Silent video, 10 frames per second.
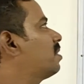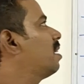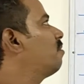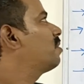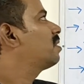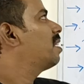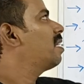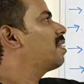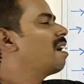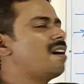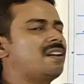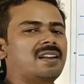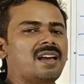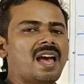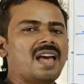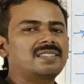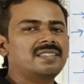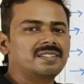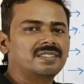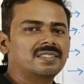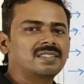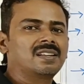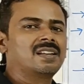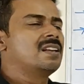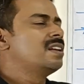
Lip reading: itself is there, they are acids.